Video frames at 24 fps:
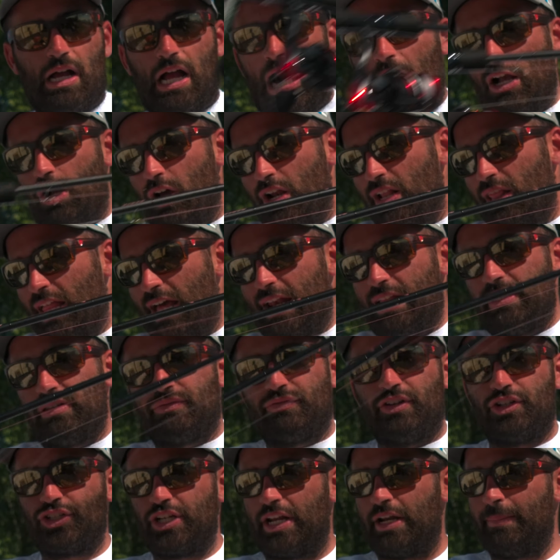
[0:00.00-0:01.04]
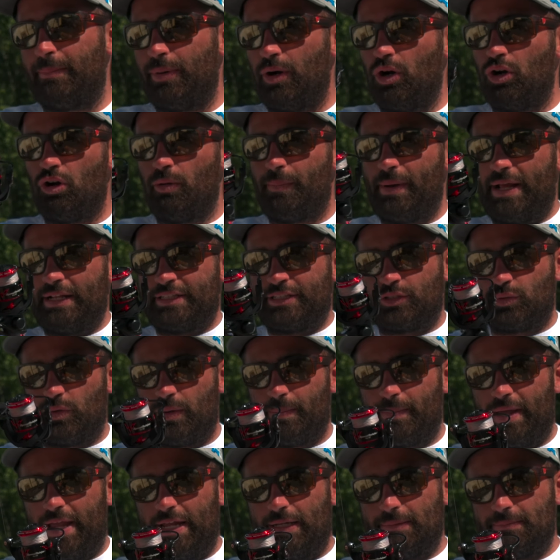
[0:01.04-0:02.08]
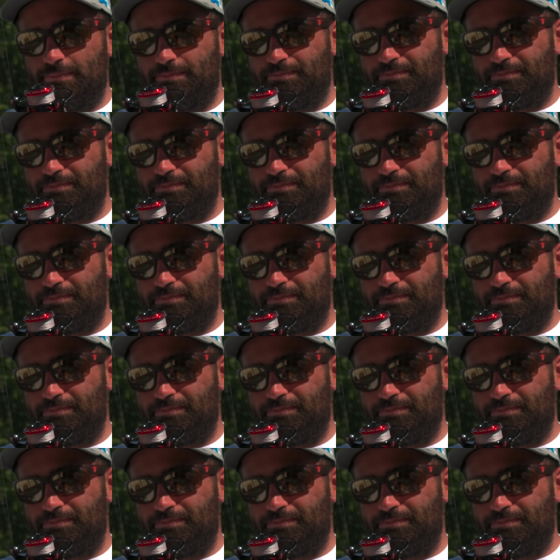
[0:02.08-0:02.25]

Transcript: I caught a lot of these fish on a bogo bait swim bait,